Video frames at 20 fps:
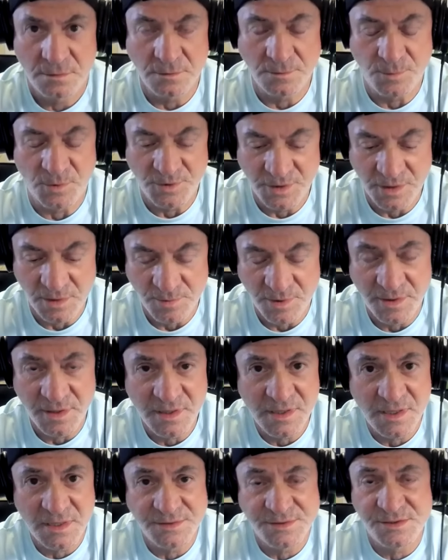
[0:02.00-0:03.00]
Good morning,
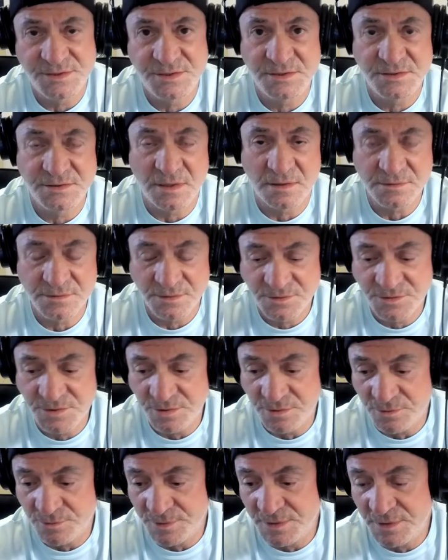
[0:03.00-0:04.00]
America. This is Dr.
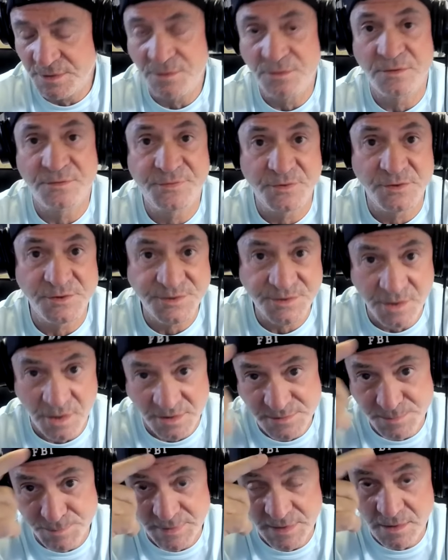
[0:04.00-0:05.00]
Cherry, the first
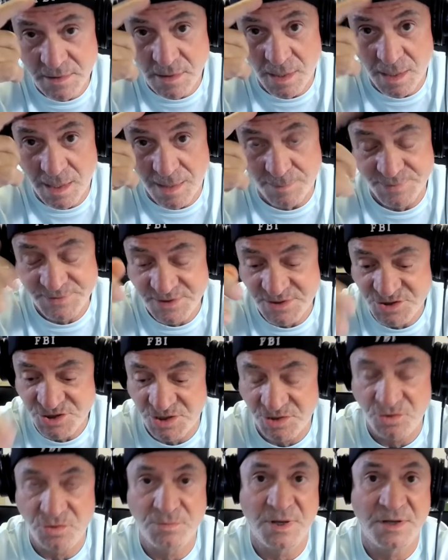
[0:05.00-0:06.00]
cosmic cop
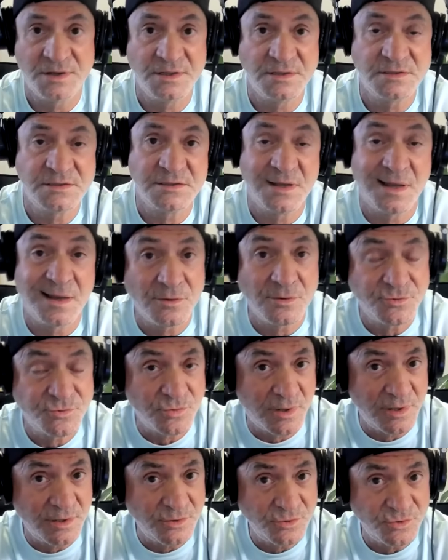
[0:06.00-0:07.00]
teaching humanity how
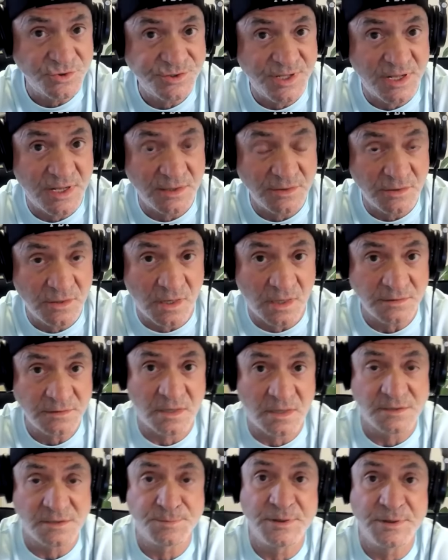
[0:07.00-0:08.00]
to understand
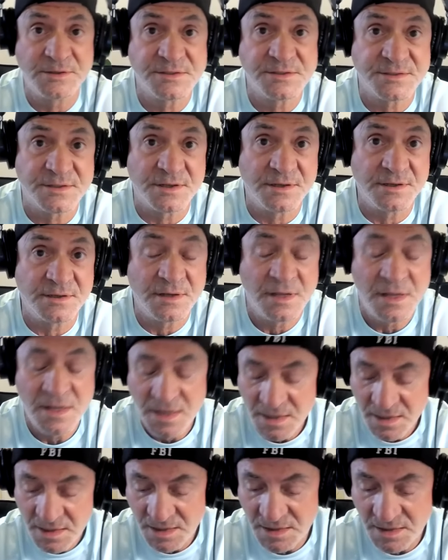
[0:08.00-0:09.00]
God's cosmic design
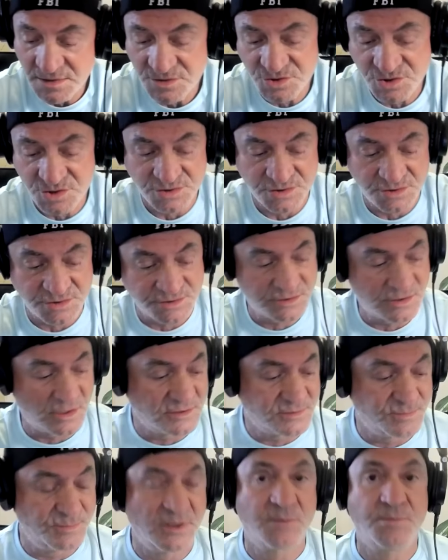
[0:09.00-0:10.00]
and Jesus'
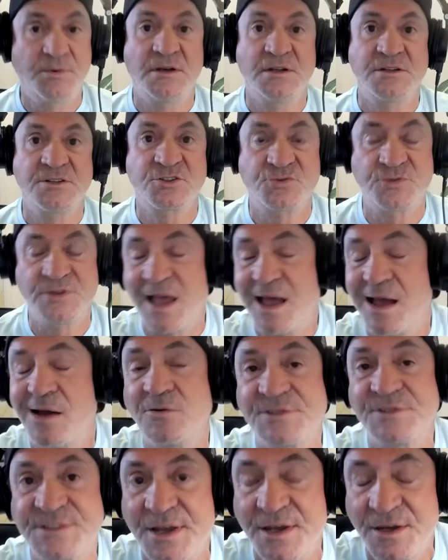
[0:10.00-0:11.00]
cosmic ministry
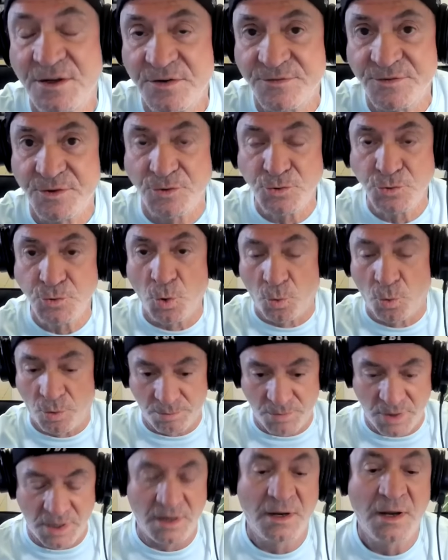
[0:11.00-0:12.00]
outside of the
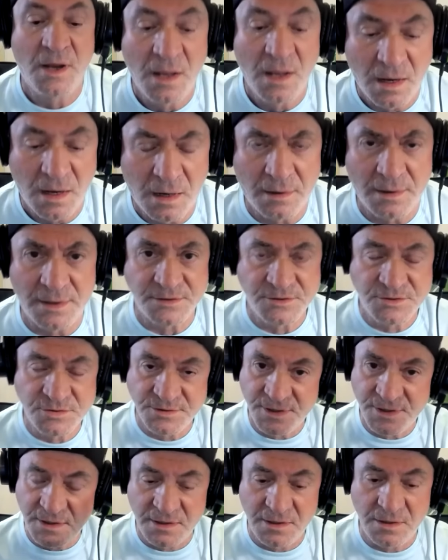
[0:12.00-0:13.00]
norm. All right,
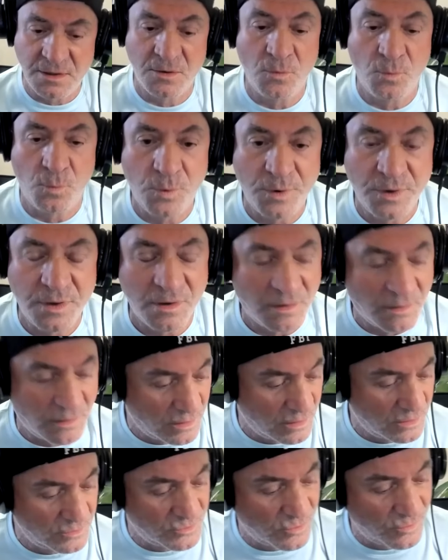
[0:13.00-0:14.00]
today we
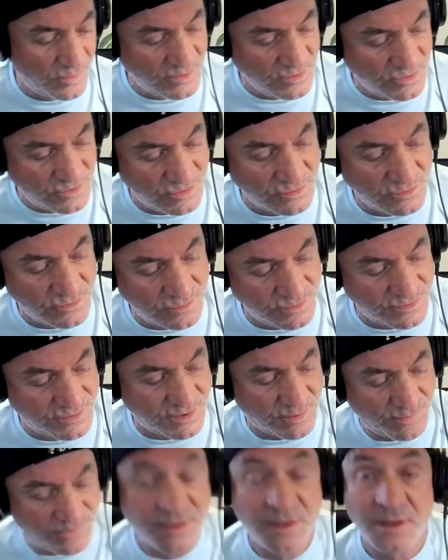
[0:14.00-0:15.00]
are going to do
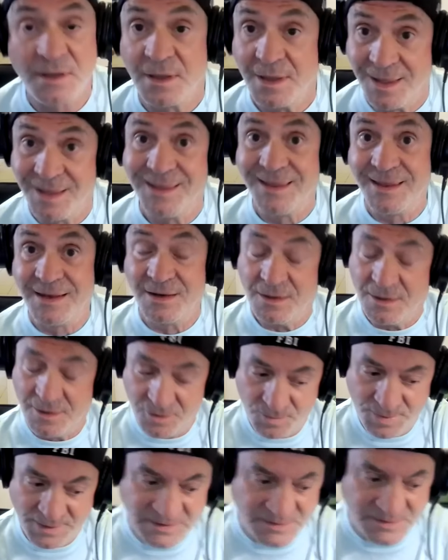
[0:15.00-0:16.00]
something, again, a
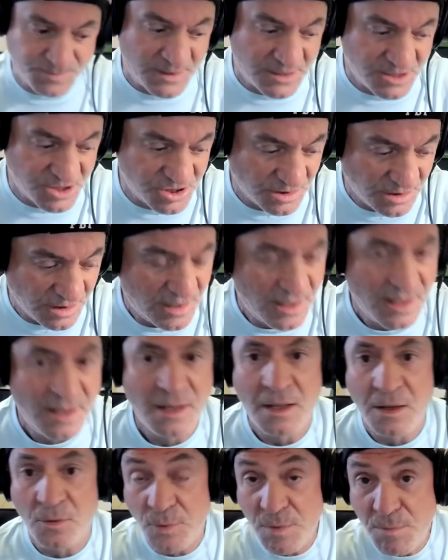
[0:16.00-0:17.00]
little bit special.
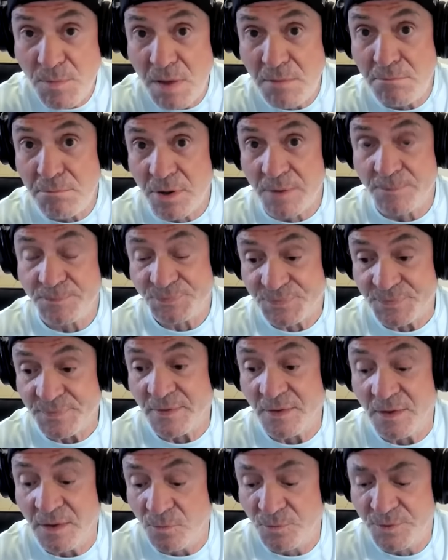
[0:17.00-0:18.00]
Remember,
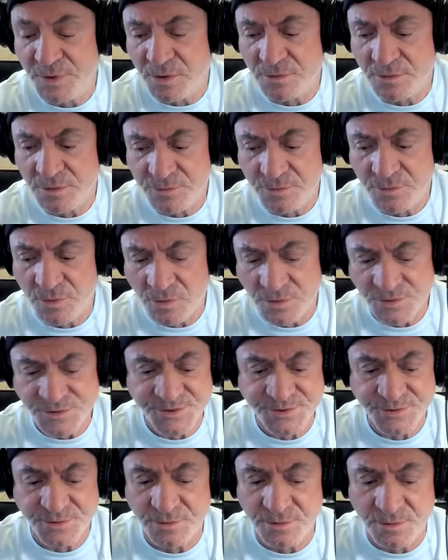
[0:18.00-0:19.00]
we're going to do
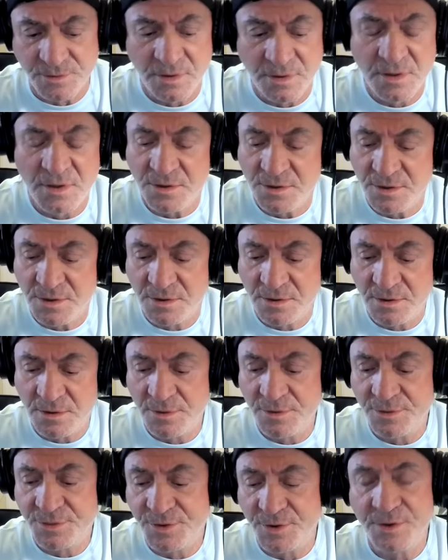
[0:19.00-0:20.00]
also
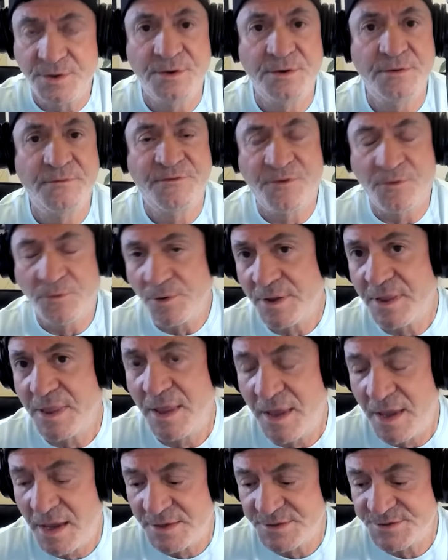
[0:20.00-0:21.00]
the
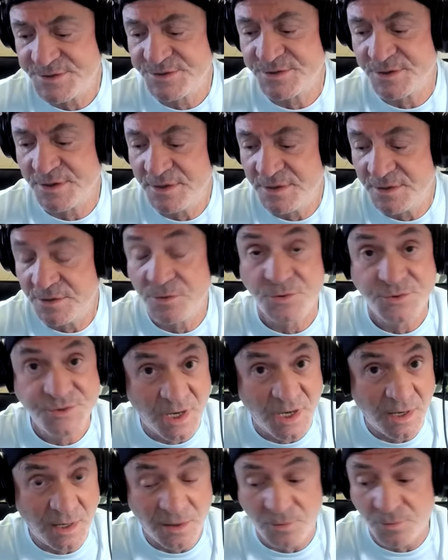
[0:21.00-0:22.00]
forecast and the
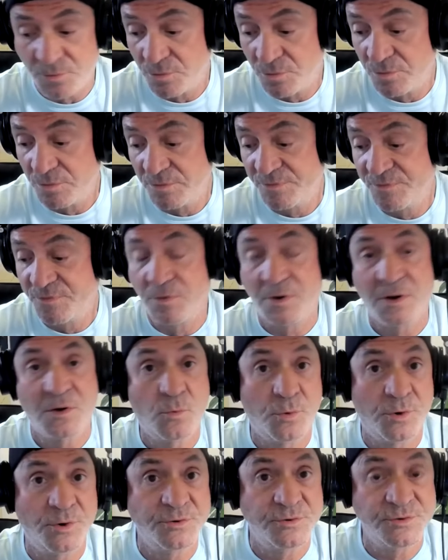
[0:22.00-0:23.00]
tarot for
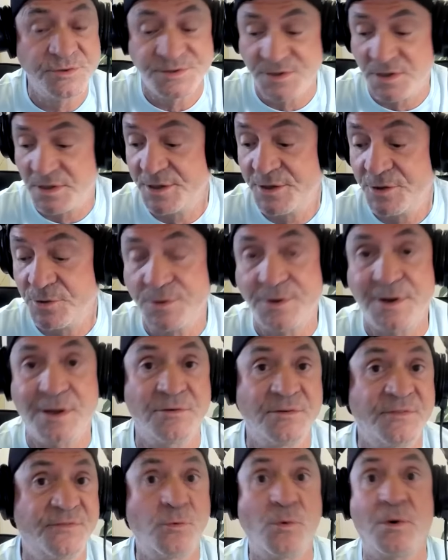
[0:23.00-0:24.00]
Aquarius and Leo.
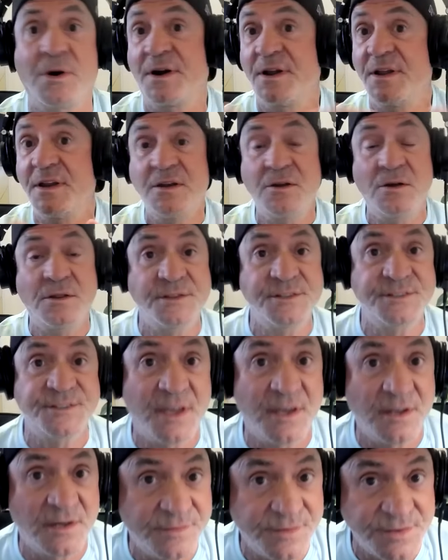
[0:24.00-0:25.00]
Now, if you are any other
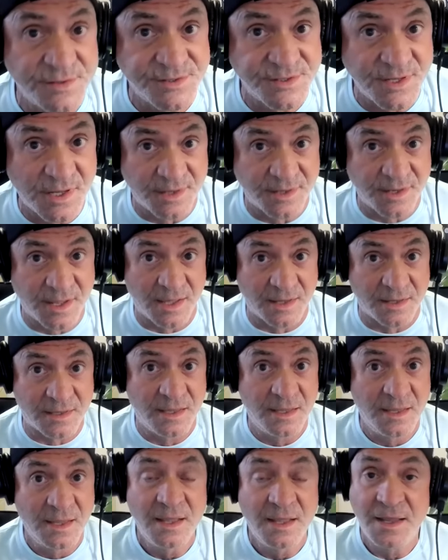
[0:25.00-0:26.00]
sign of the zodiac,
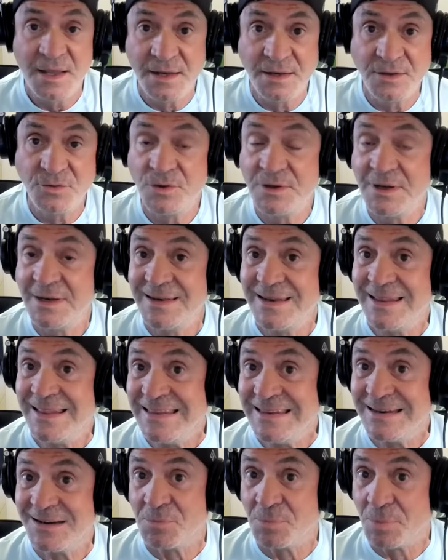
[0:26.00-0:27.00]
and you didn't
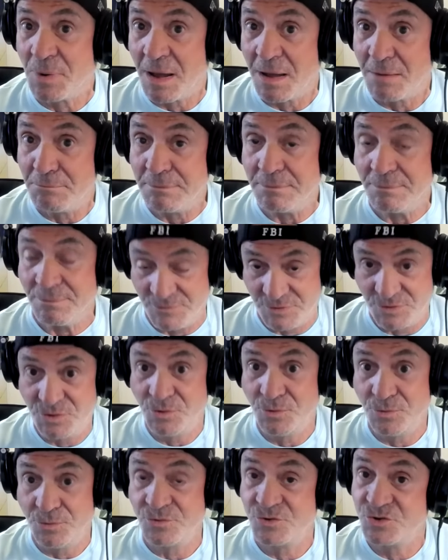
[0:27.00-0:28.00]
hear about
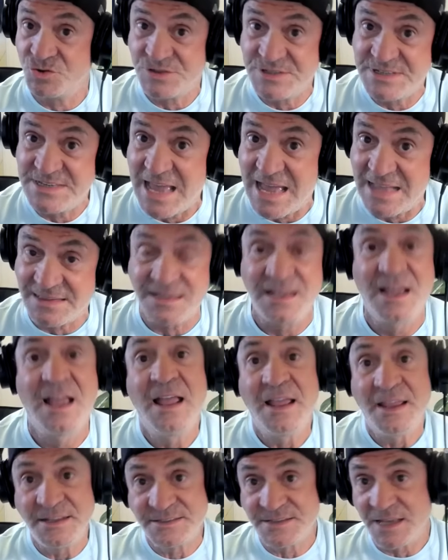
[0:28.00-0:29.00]
you just yet,
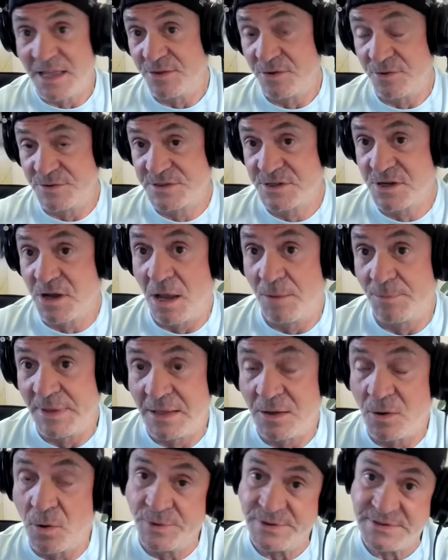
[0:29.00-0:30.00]
it's either it's
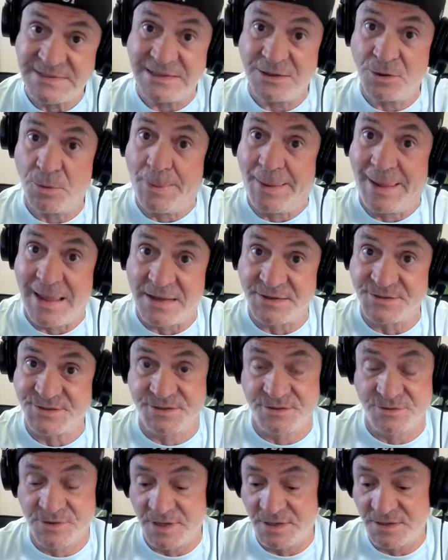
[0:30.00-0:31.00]
coming or it's in the
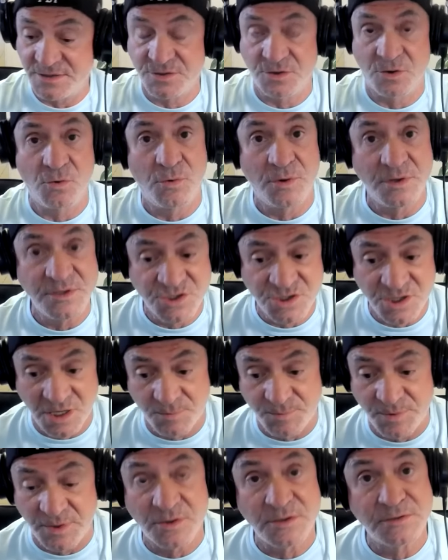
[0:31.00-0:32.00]
past. Okay, so go and
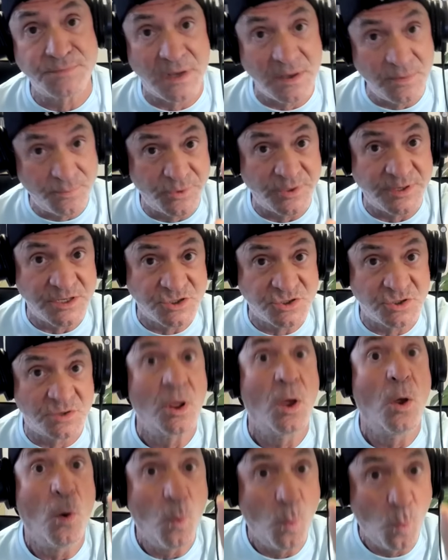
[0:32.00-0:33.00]
check, because my
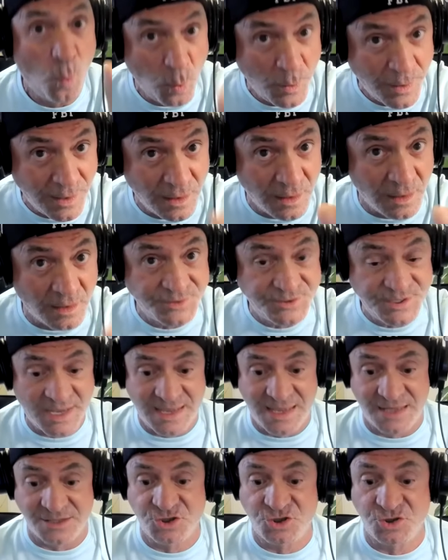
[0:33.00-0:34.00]
prediction will
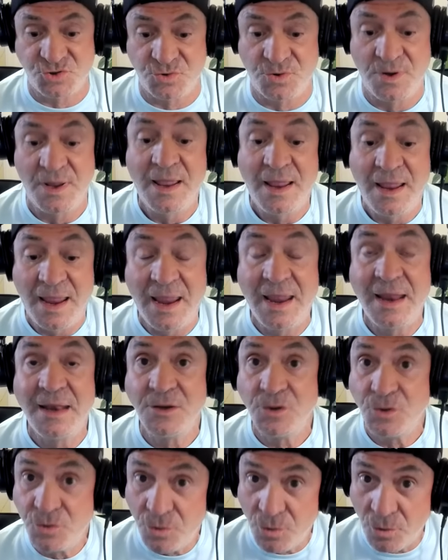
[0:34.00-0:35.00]
touch you
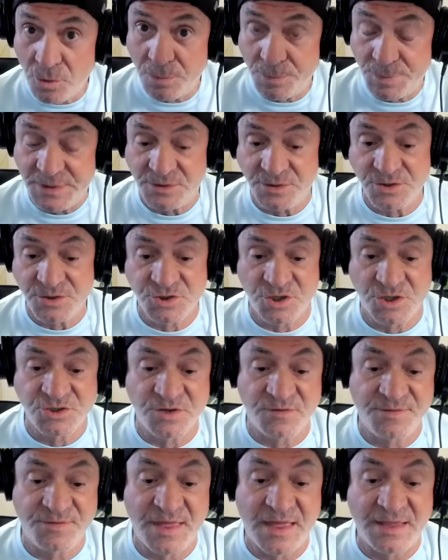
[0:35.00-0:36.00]
and you'll be the
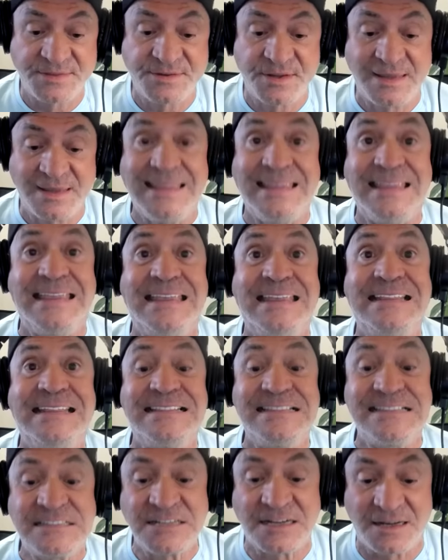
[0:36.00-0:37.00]
judge of that
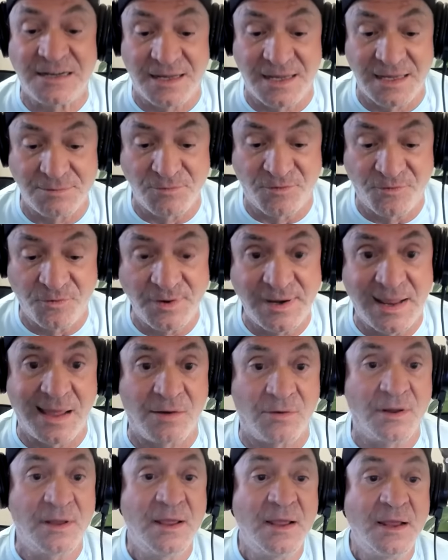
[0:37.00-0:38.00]
in time. For
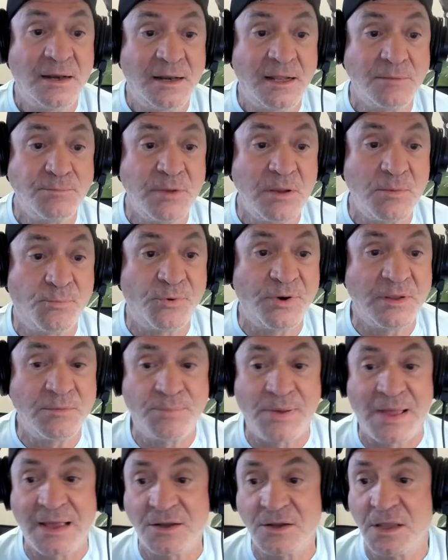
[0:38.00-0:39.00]
now, let me
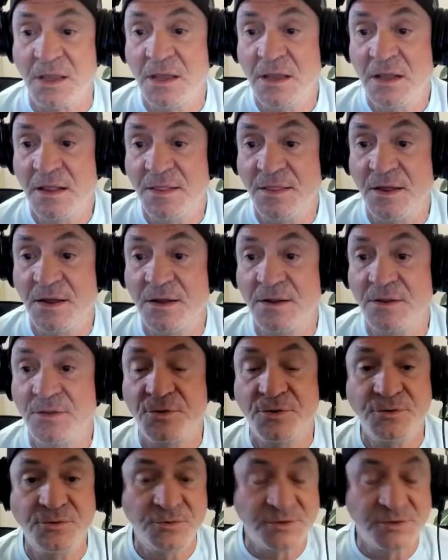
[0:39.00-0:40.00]
bring back the